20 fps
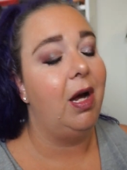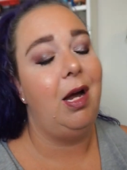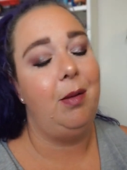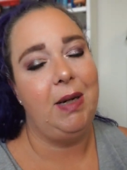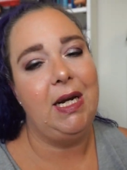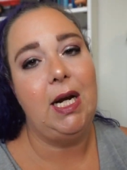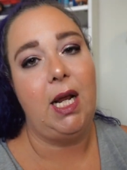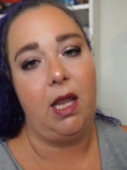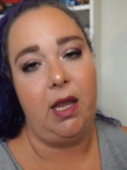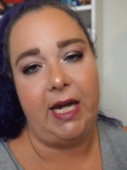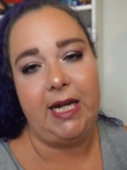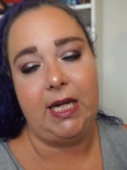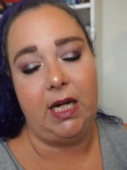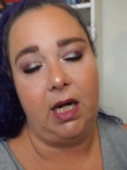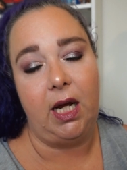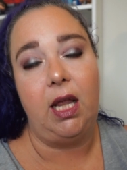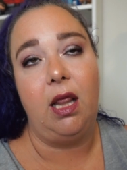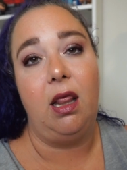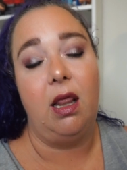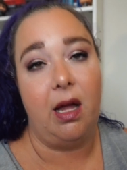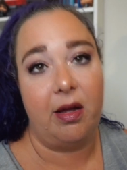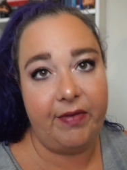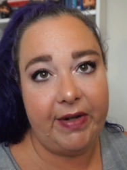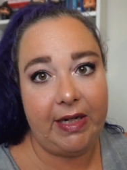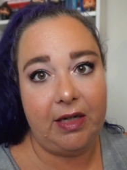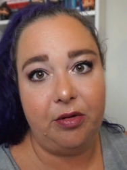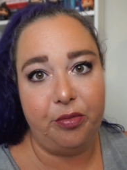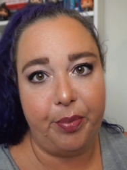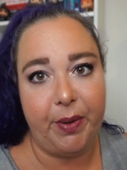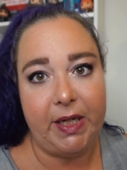I mean, I like it. I love
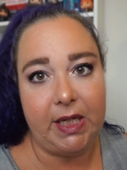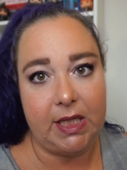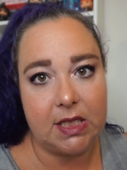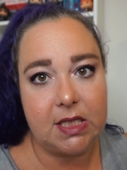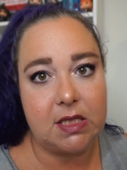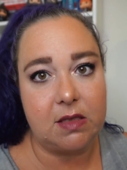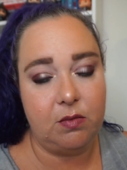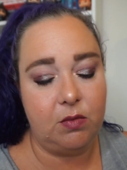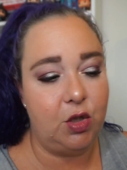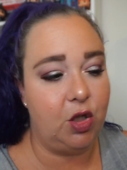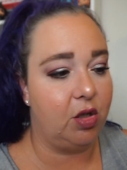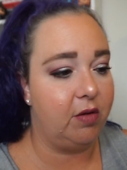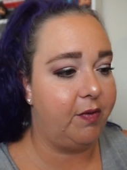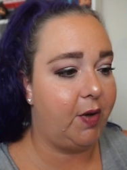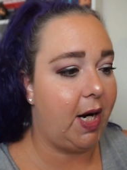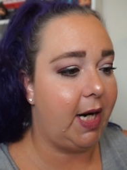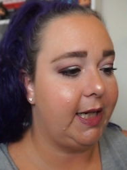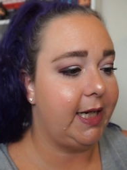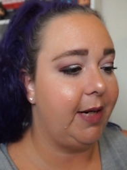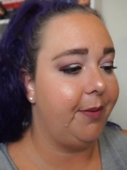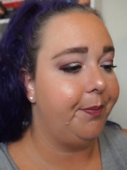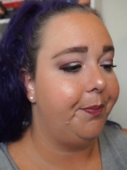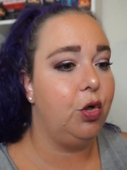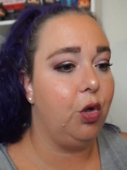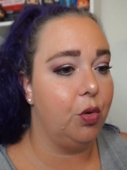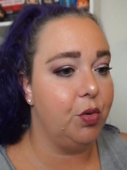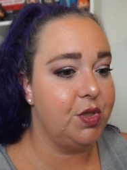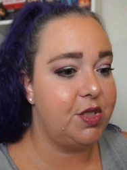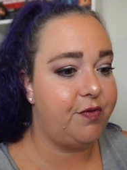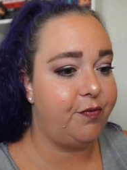it, but it's nerve-wracking.
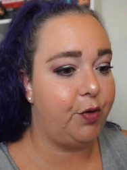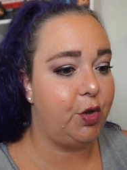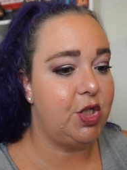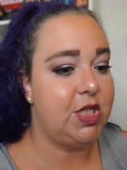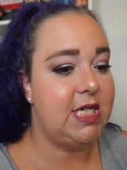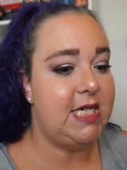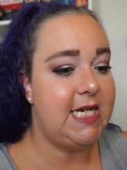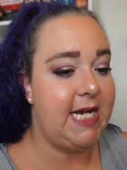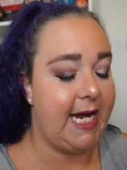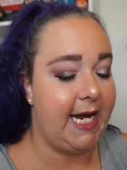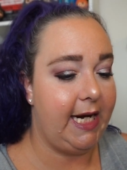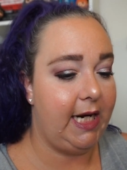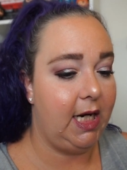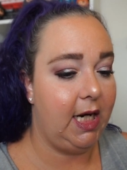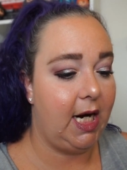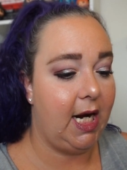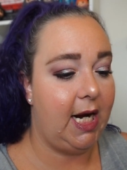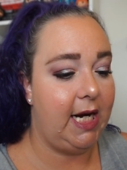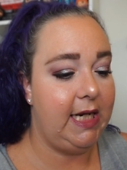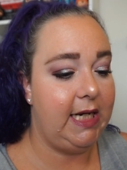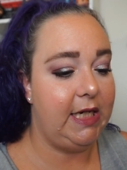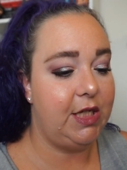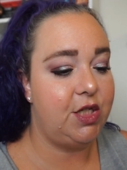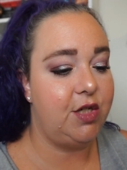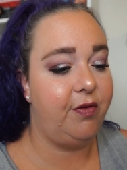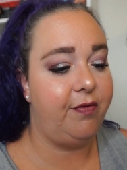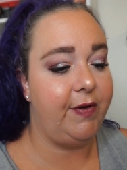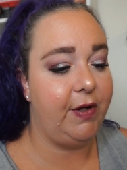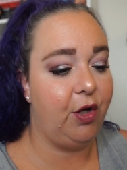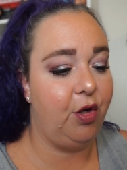Goals for today. I need
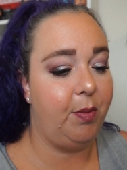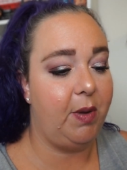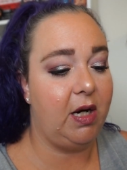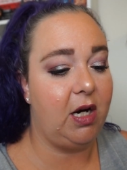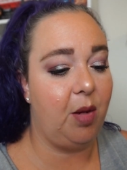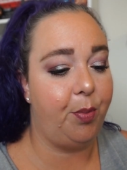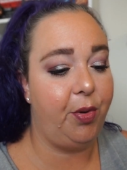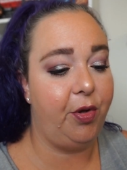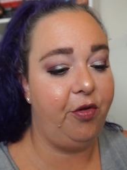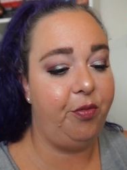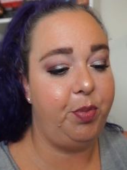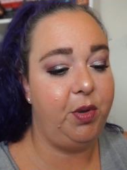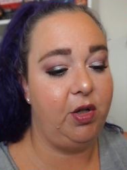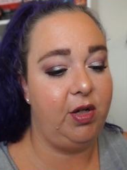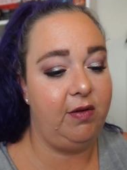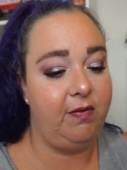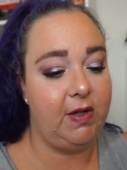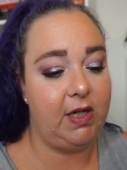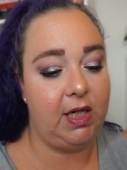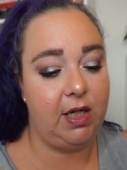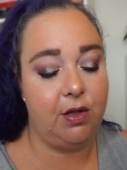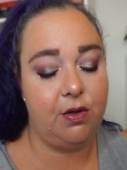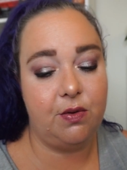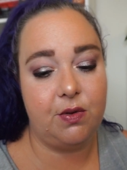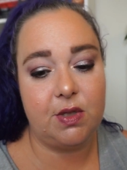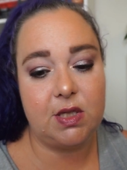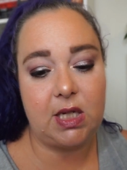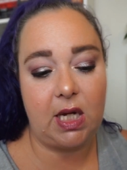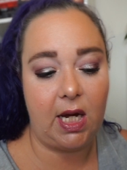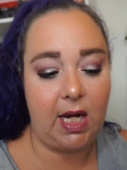to film a couple of beauty
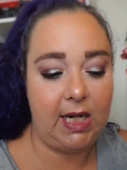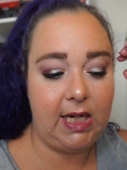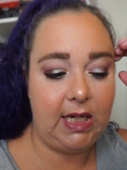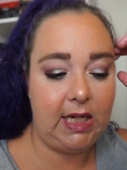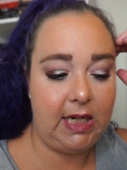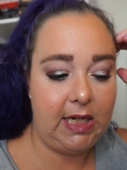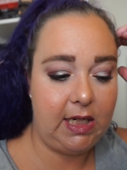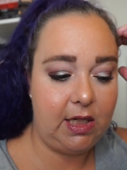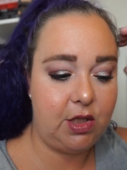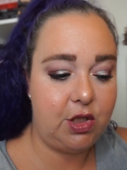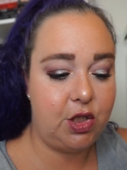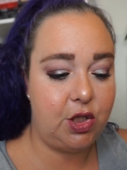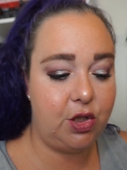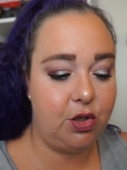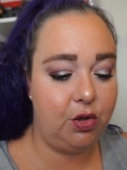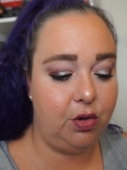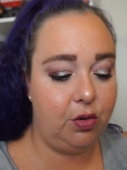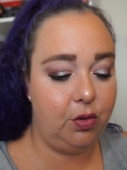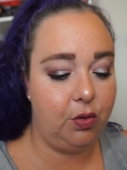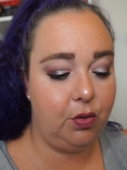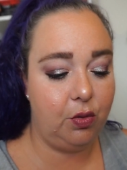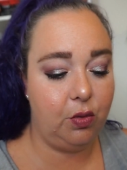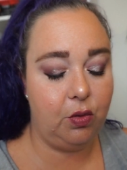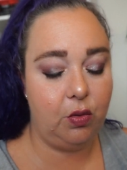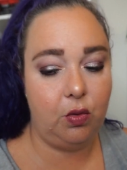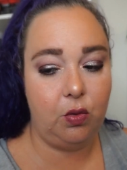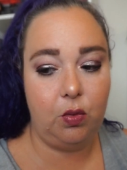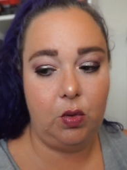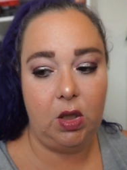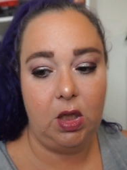videos. I need
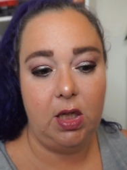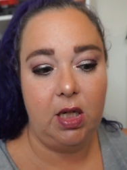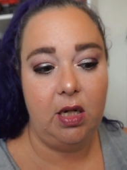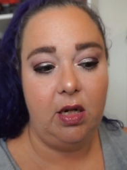to